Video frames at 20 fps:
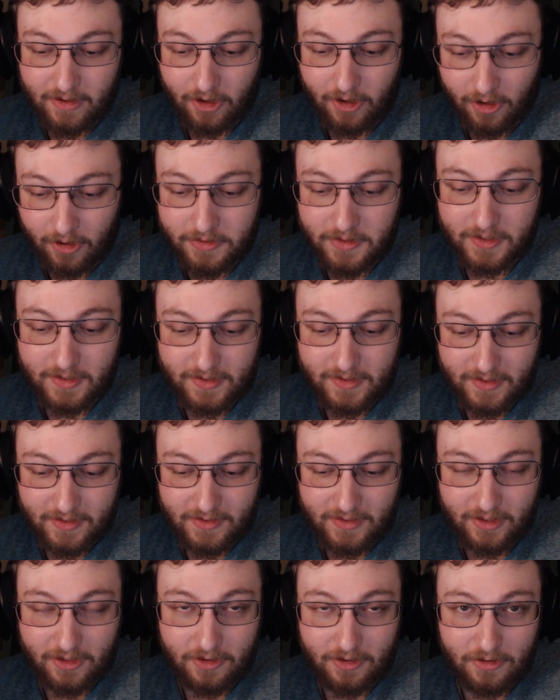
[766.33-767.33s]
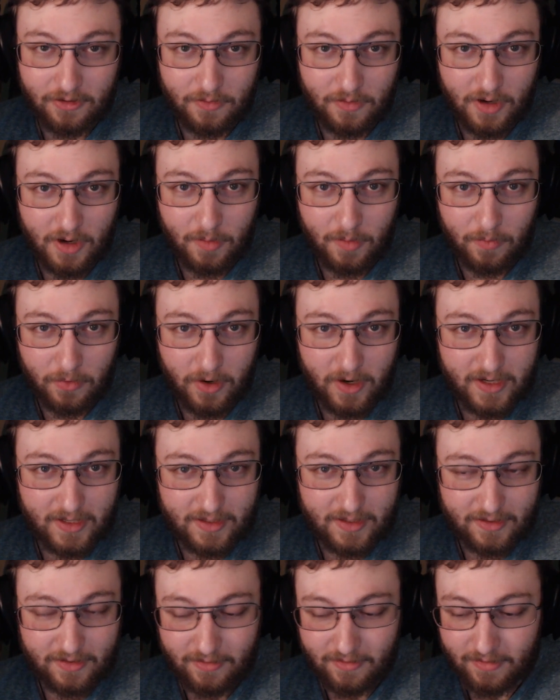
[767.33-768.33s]
all things considered,
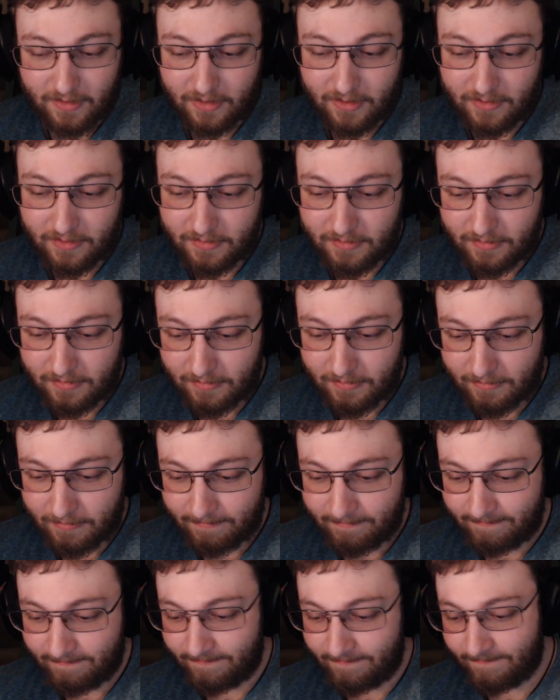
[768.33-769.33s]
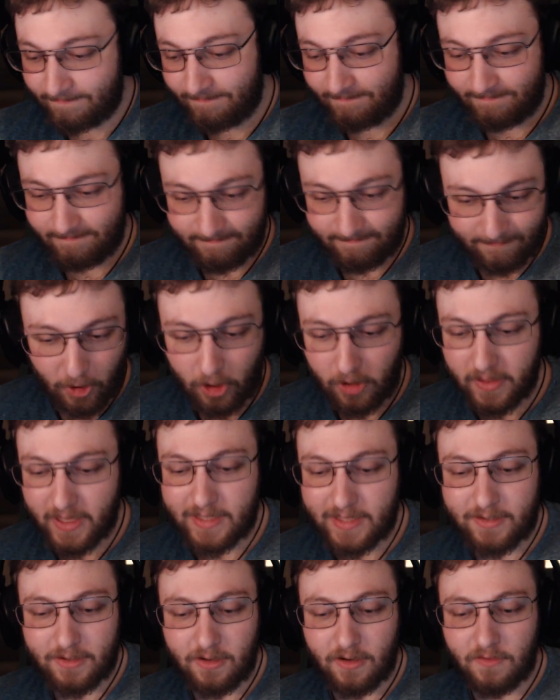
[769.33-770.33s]
price and all
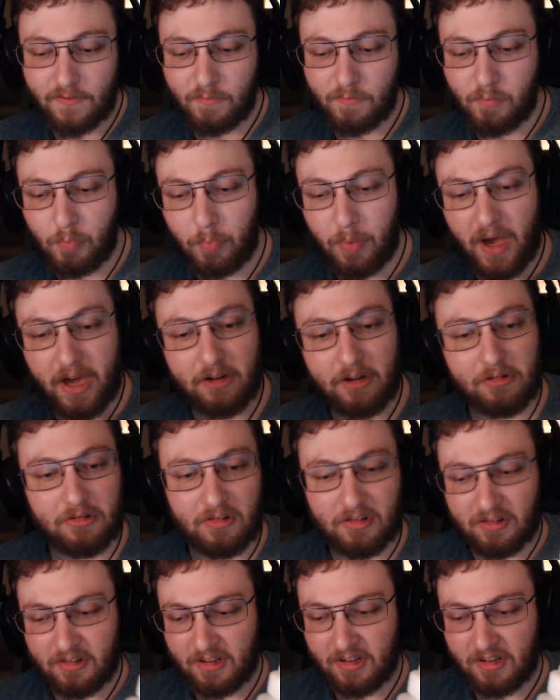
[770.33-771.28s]
that stuff. Bottle